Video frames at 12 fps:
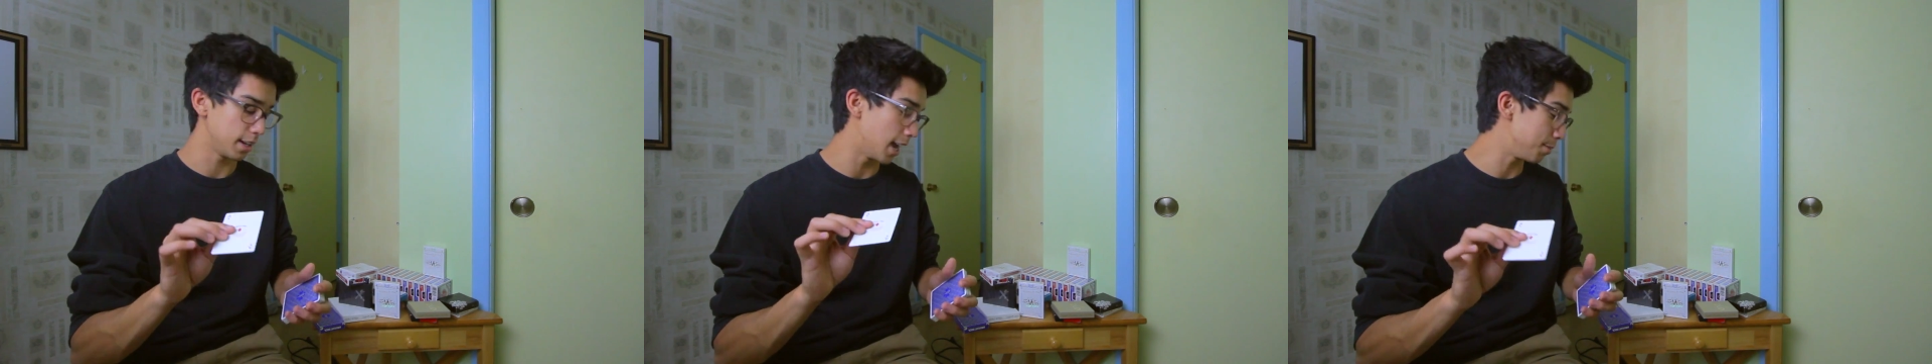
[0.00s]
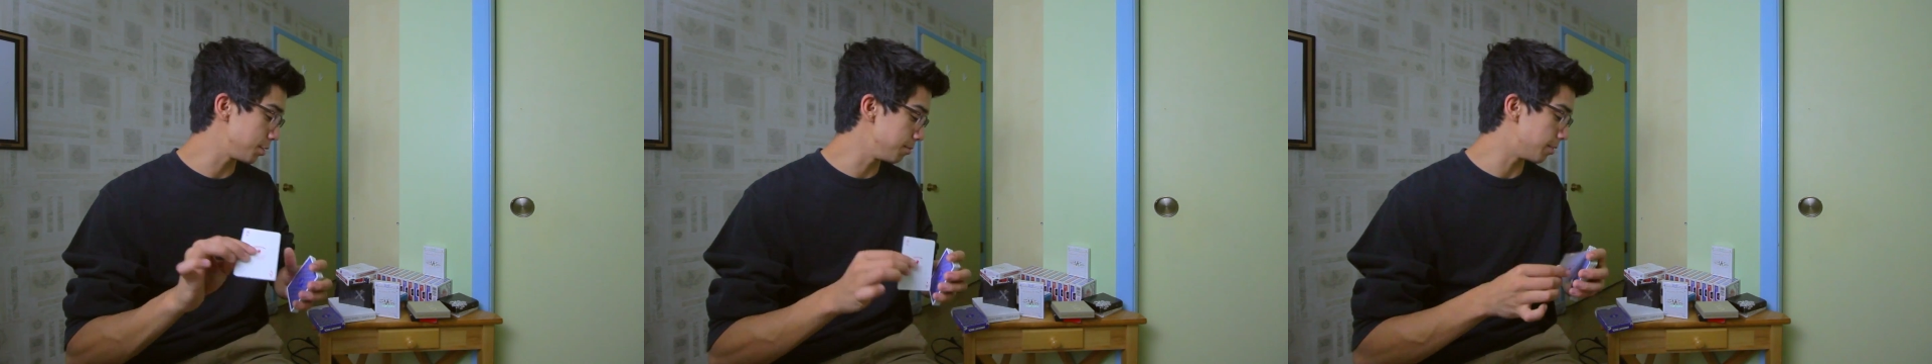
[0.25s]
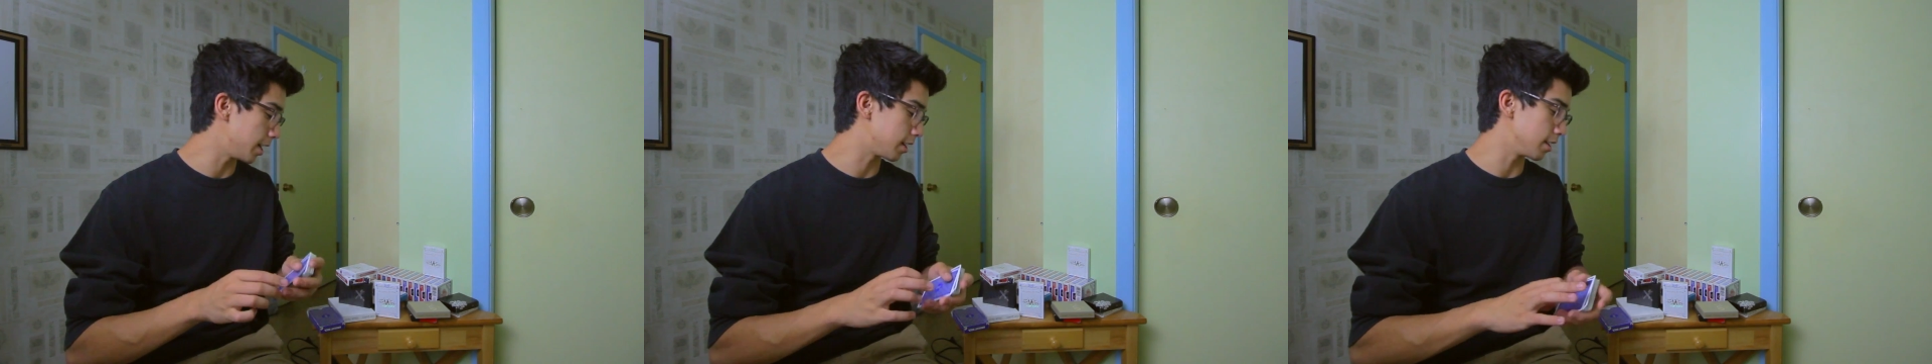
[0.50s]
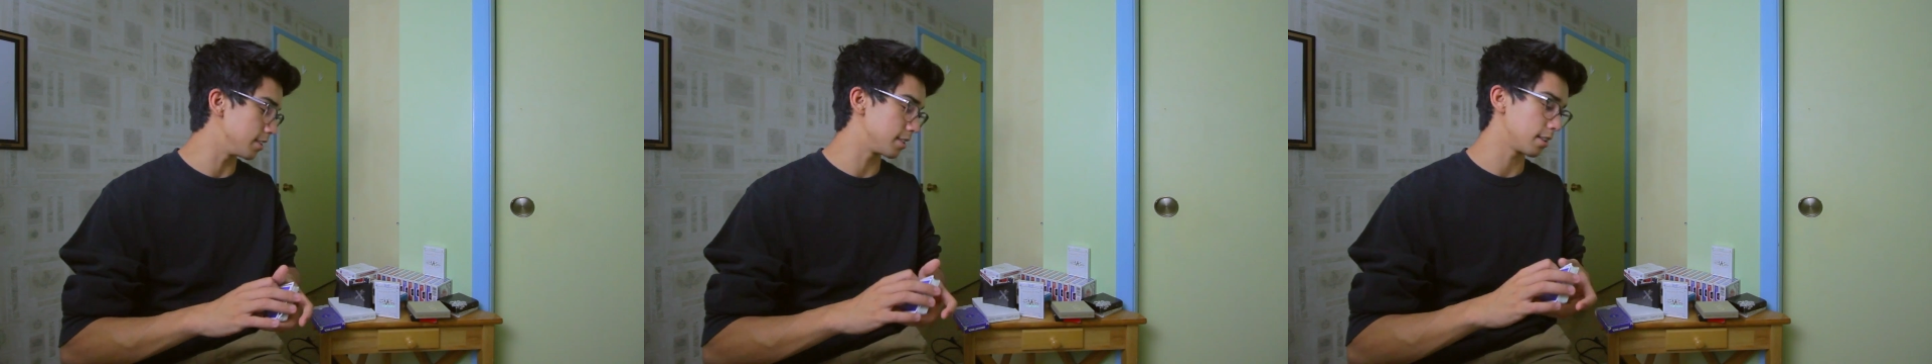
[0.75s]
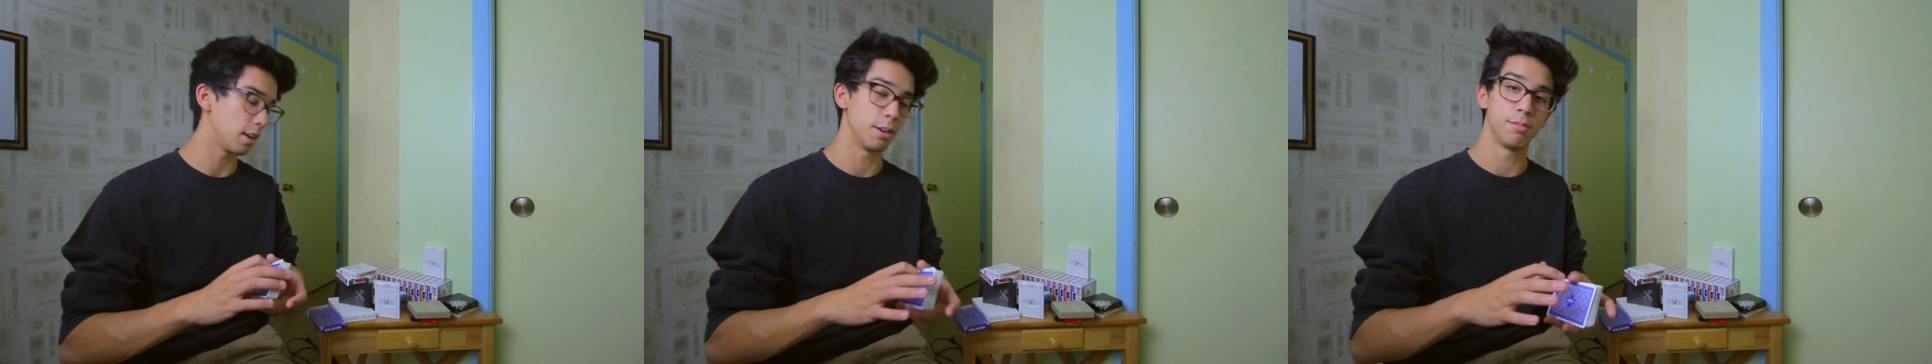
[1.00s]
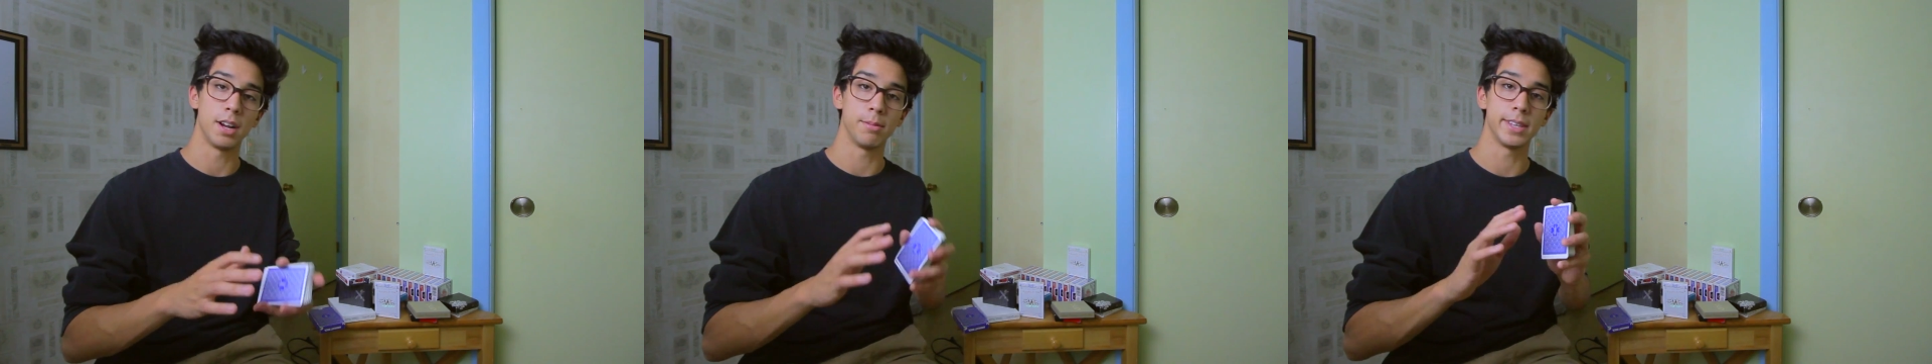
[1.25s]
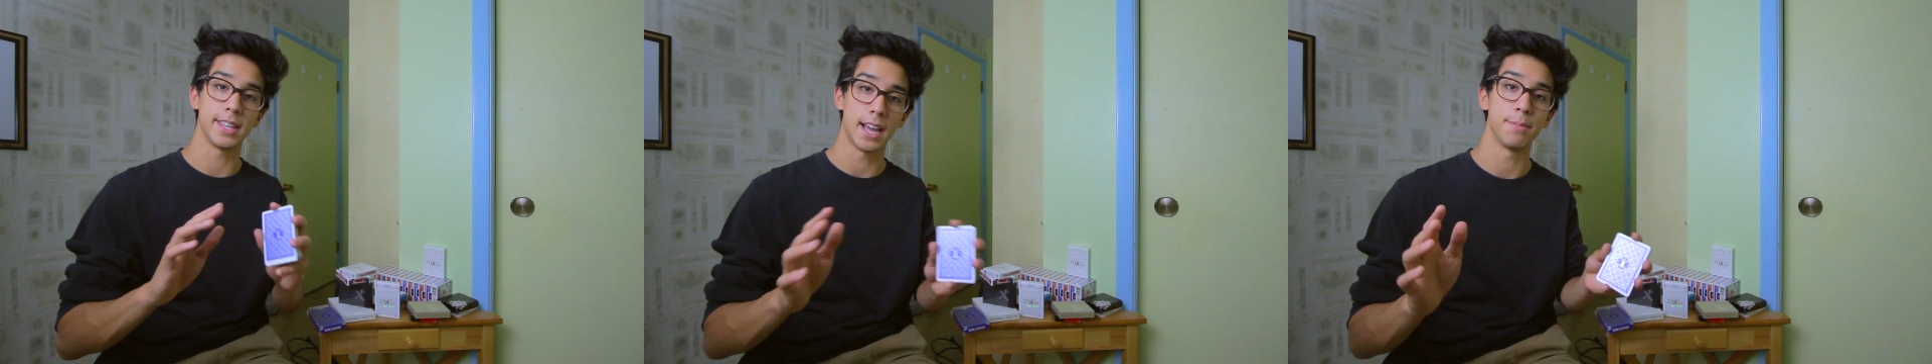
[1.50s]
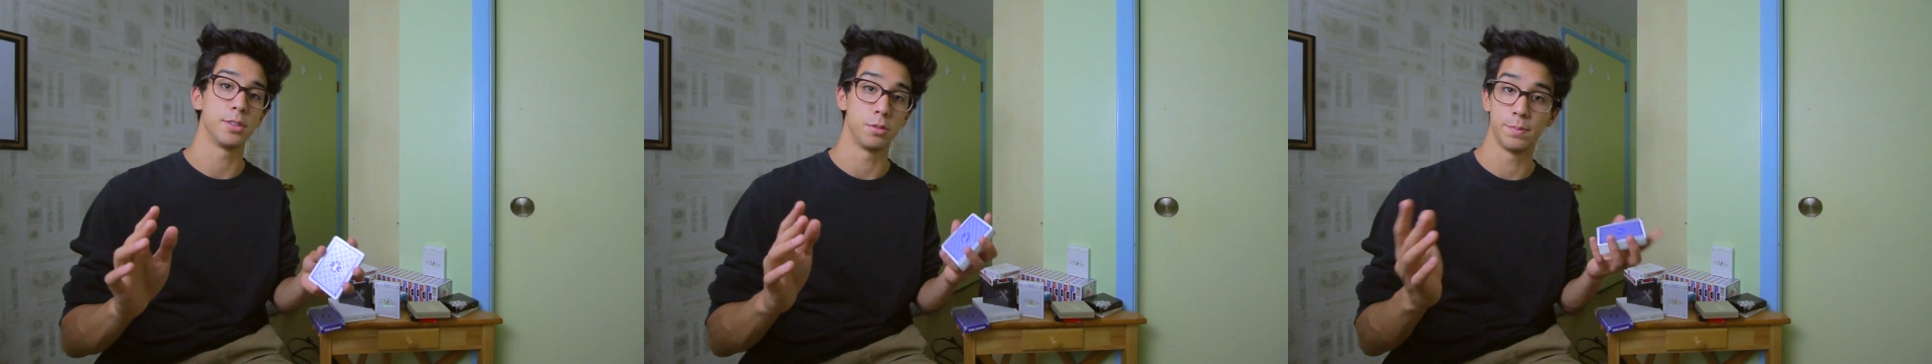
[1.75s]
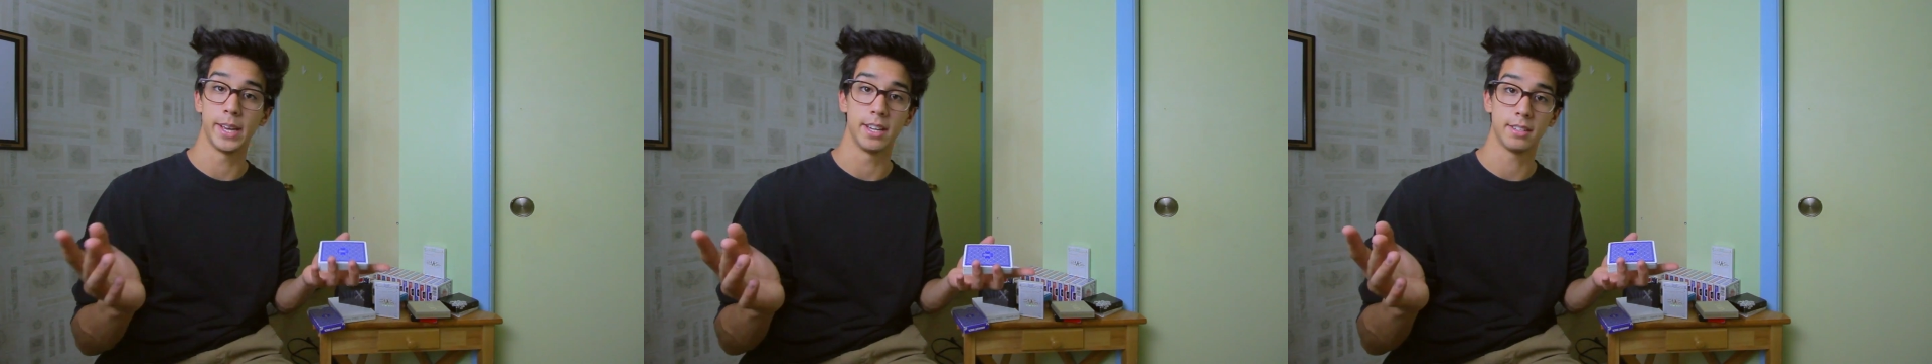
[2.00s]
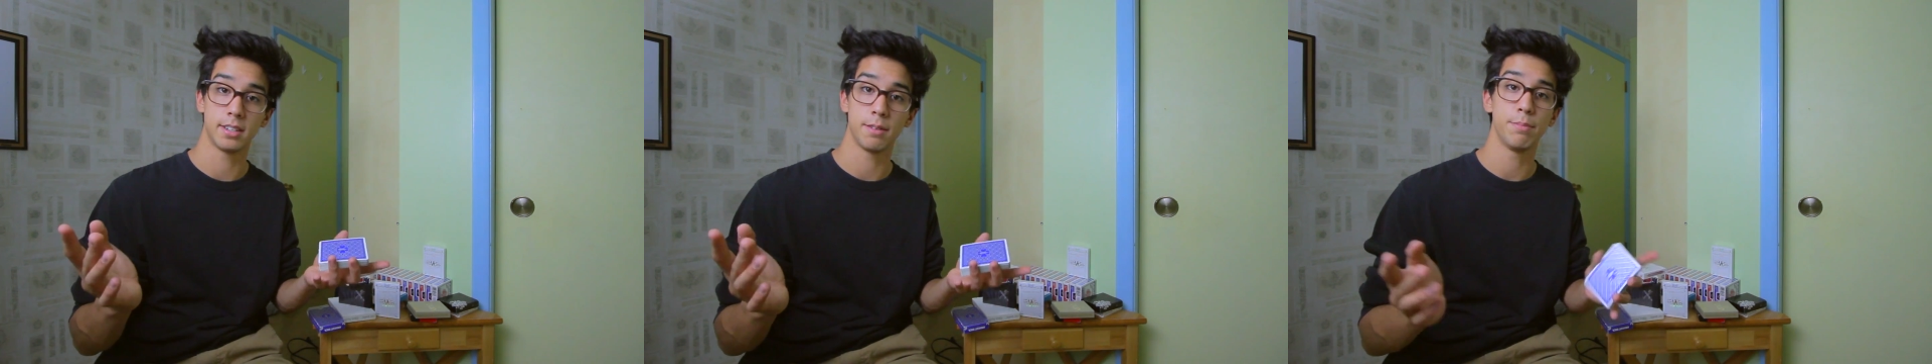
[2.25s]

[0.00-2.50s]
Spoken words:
Absolute Vodkas are probably the absolute best,